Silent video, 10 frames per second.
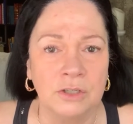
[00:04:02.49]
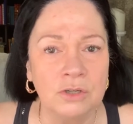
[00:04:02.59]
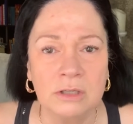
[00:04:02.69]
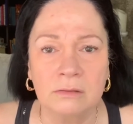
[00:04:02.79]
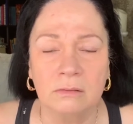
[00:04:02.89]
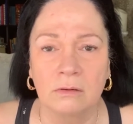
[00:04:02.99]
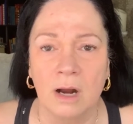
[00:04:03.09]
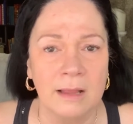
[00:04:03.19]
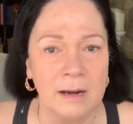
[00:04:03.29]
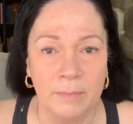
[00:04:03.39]
Did you just
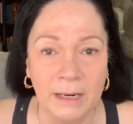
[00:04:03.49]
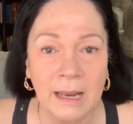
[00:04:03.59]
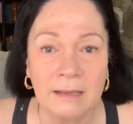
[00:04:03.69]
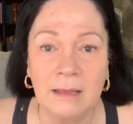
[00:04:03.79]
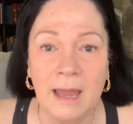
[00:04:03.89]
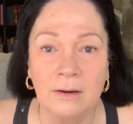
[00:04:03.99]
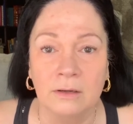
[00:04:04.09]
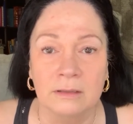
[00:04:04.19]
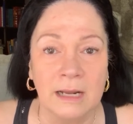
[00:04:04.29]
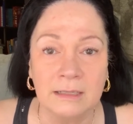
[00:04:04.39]
crawl out of bed like that,
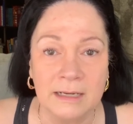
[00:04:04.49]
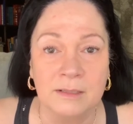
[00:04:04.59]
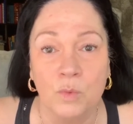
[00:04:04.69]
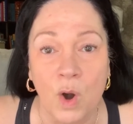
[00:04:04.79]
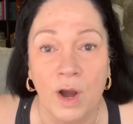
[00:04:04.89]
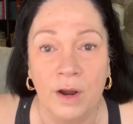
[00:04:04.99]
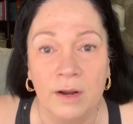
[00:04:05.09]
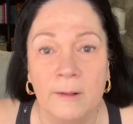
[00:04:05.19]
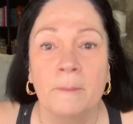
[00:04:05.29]
or did that take some work?